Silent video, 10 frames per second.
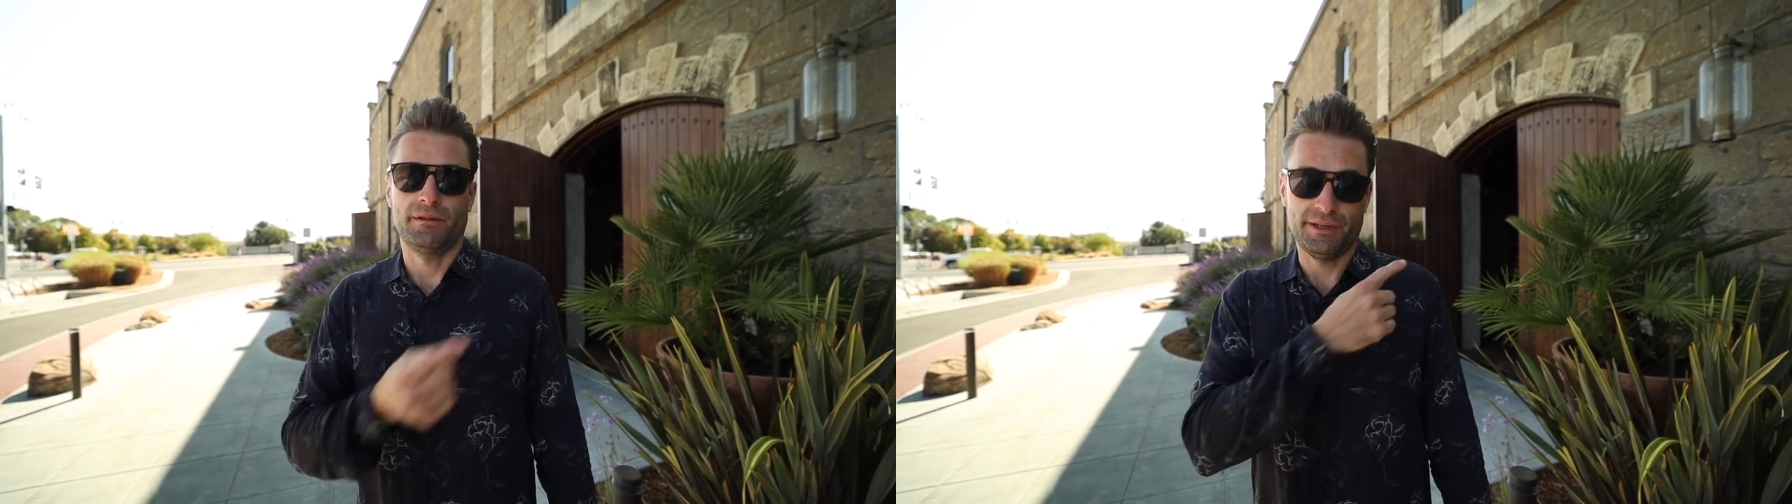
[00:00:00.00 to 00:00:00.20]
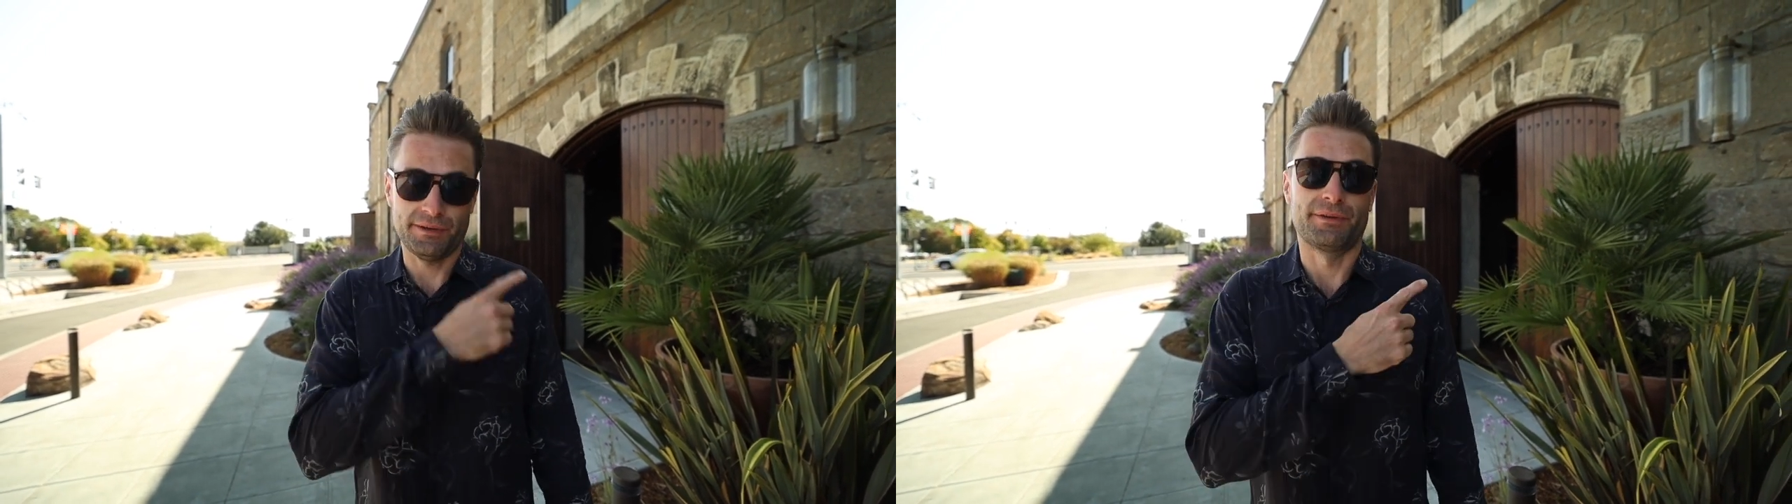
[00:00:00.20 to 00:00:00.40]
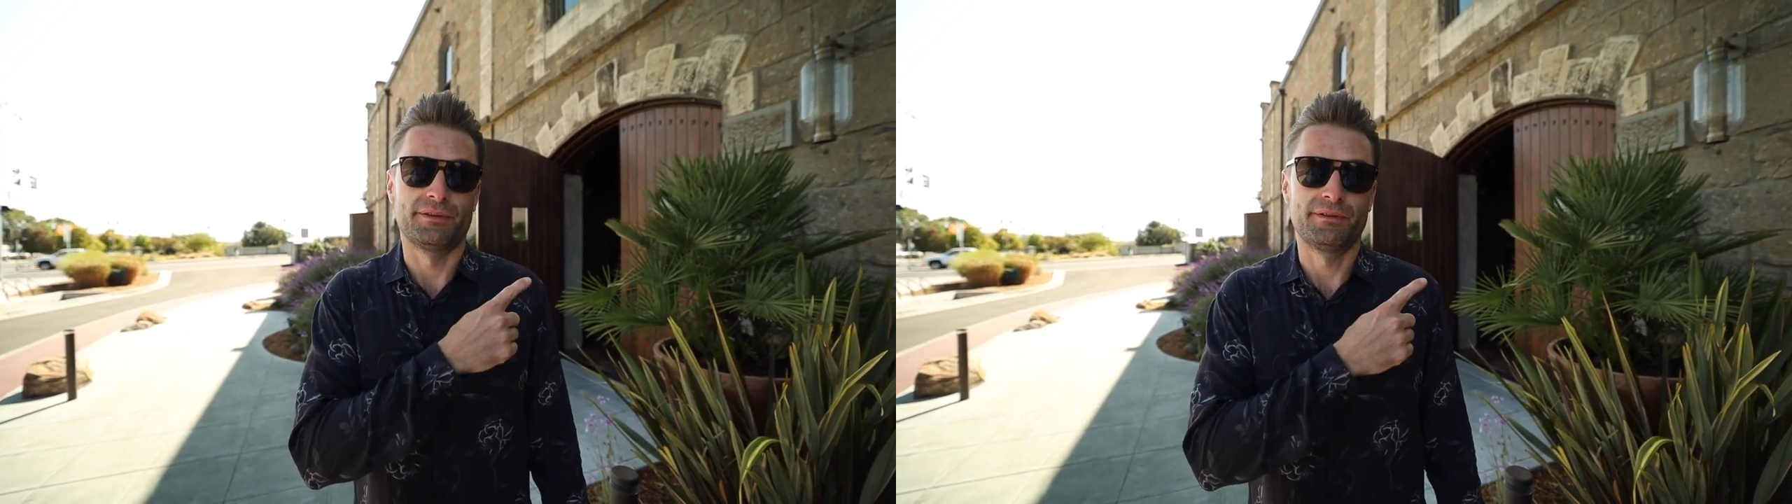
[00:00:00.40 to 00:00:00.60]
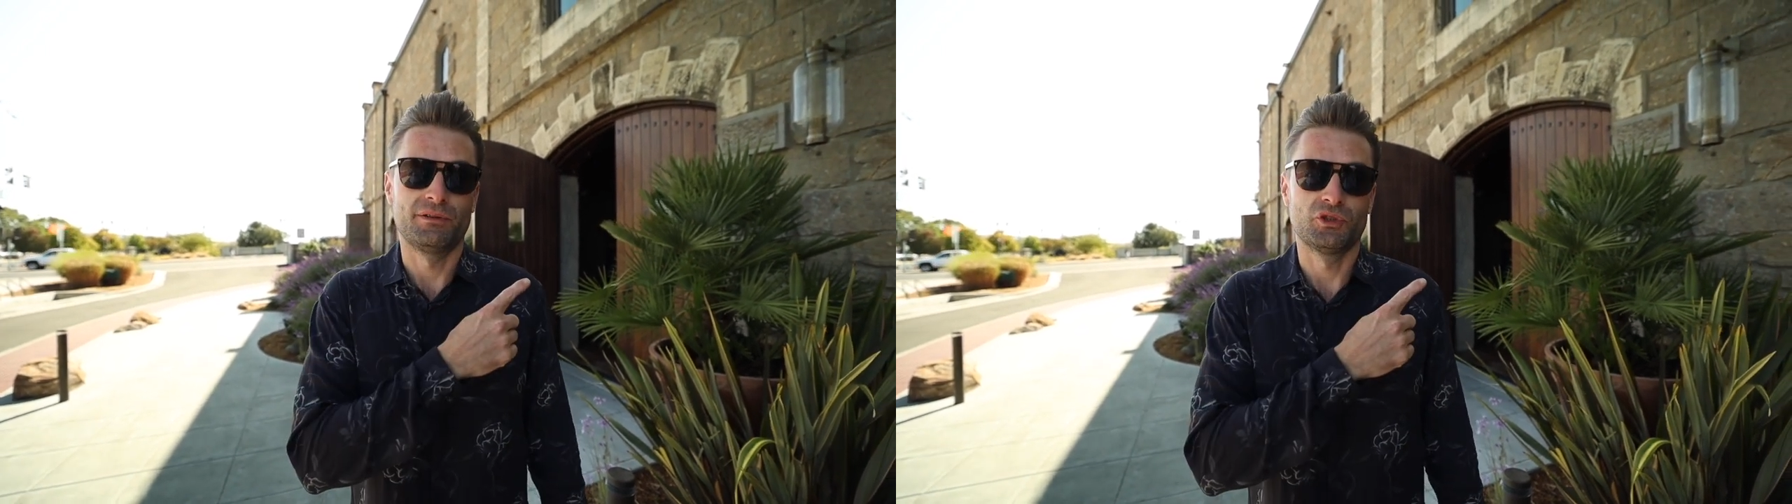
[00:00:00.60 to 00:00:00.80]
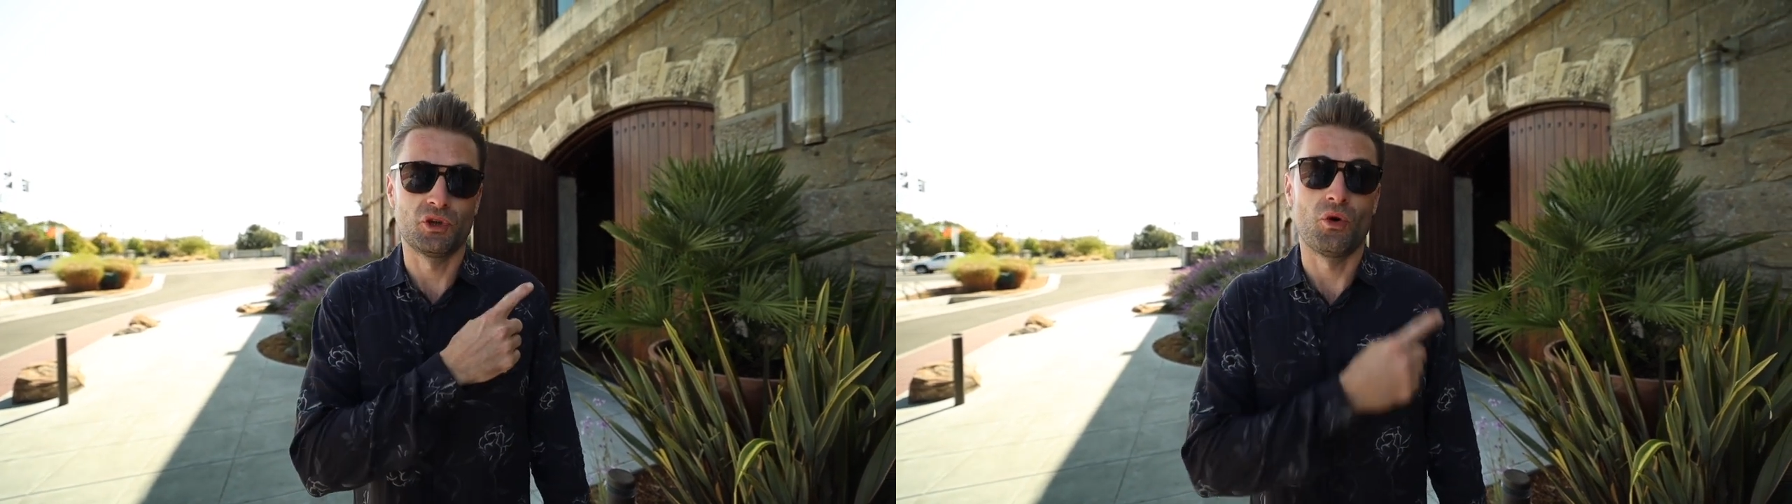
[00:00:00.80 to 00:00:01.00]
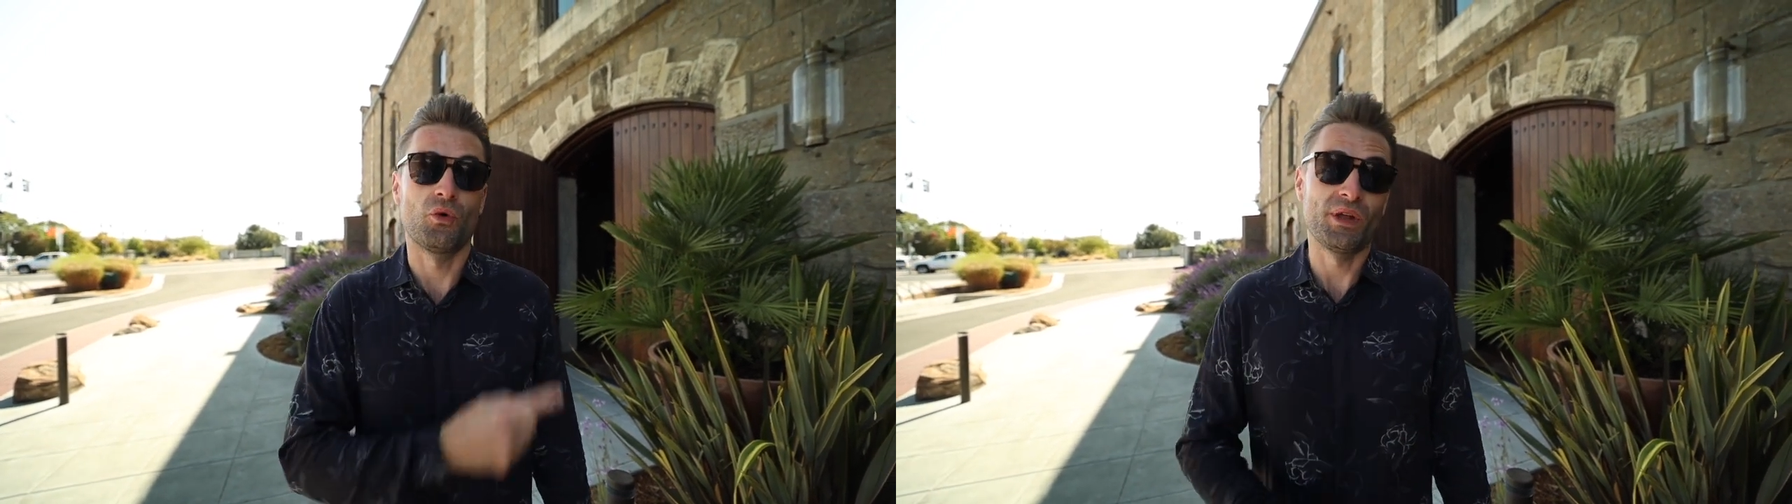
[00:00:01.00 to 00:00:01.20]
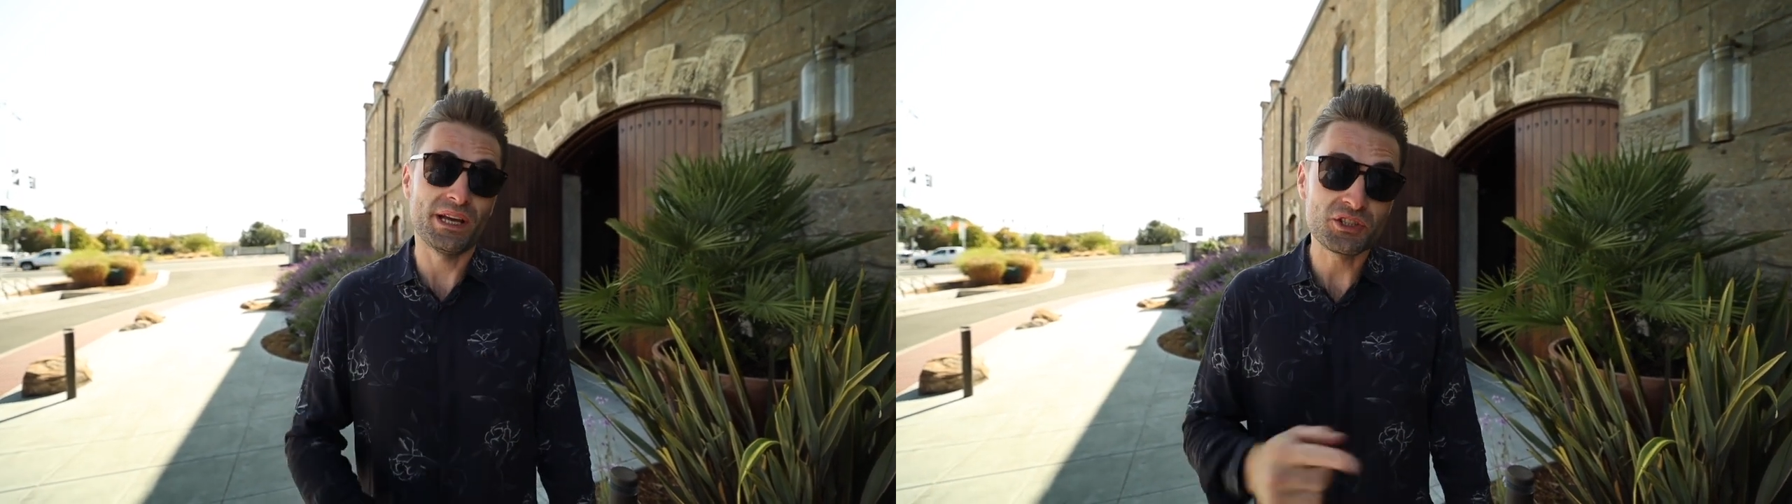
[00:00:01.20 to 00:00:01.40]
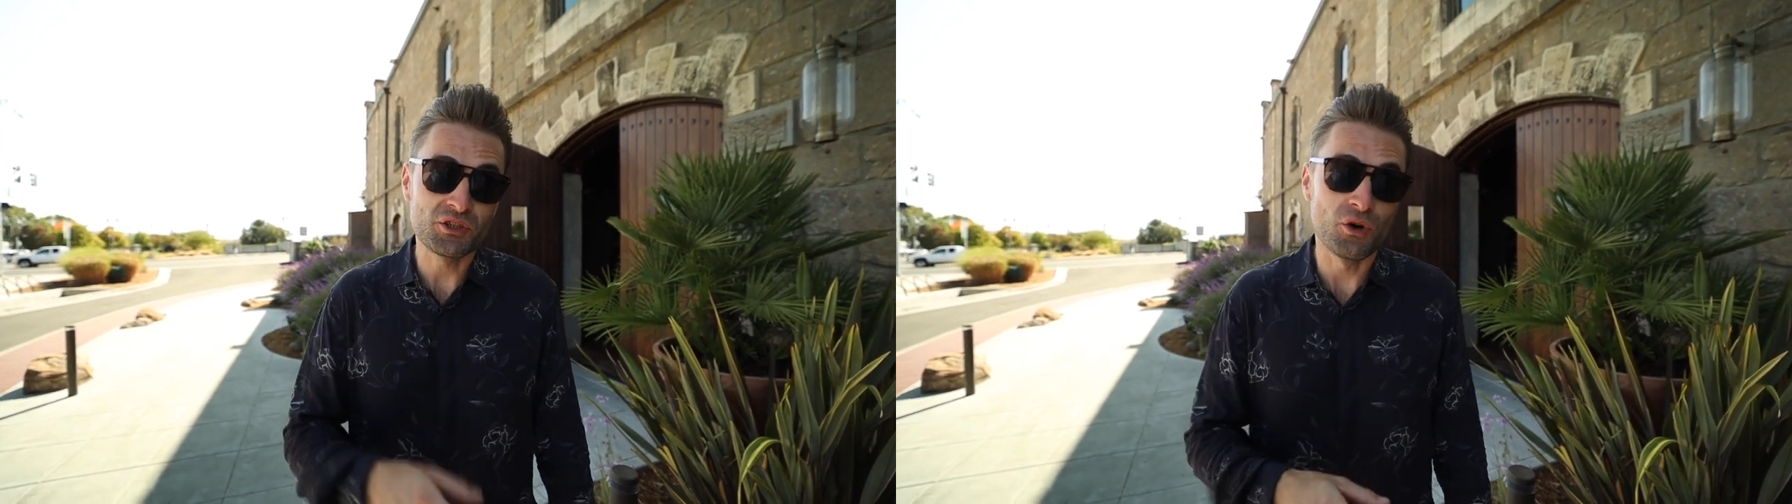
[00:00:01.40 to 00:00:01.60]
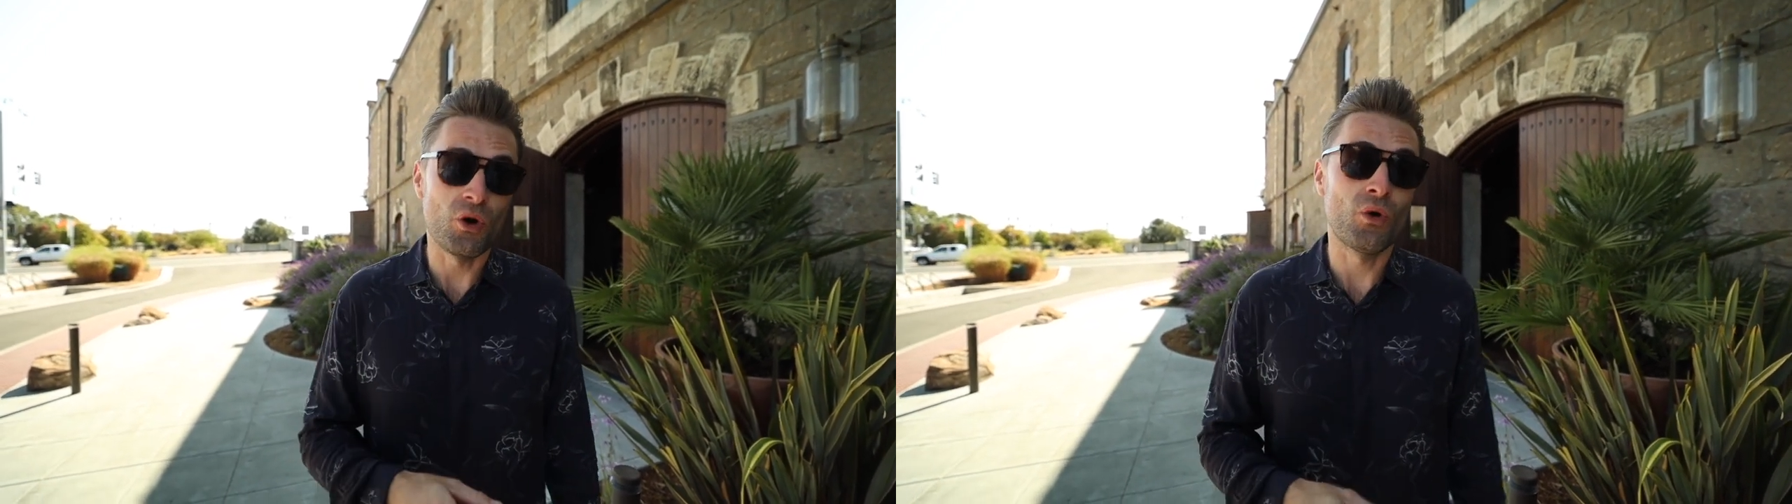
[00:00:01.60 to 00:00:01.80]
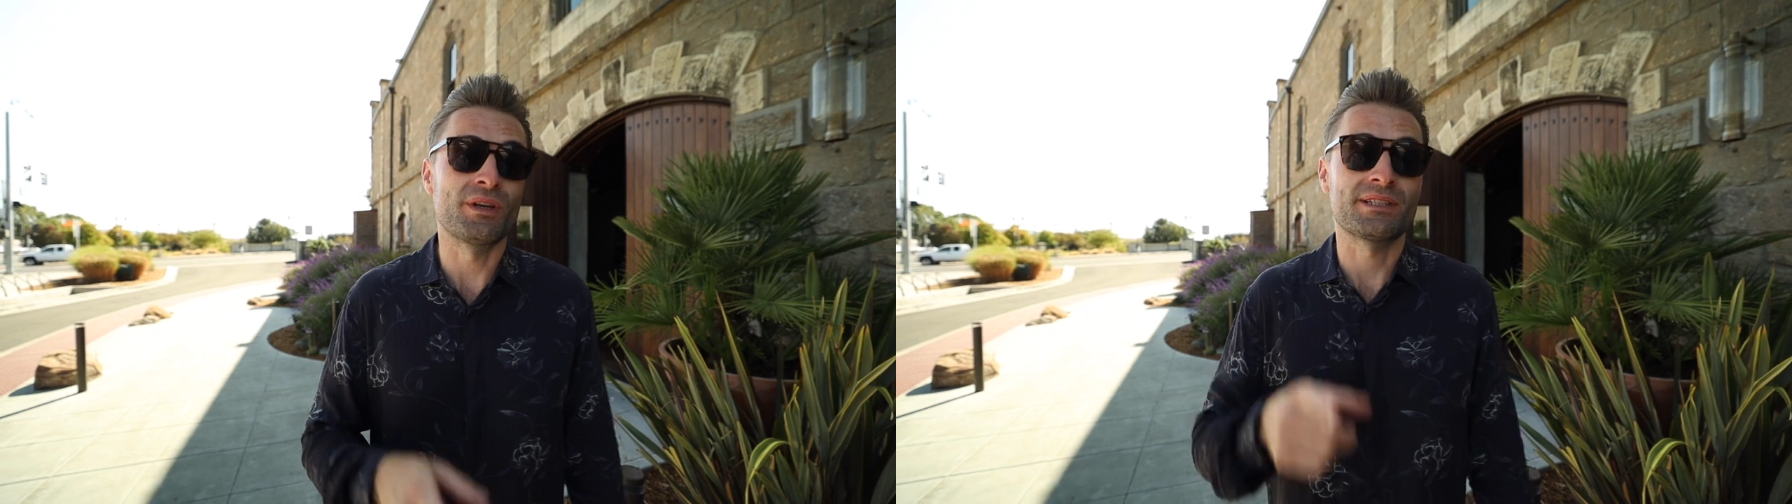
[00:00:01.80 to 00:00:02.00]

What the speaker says: here. So let's go.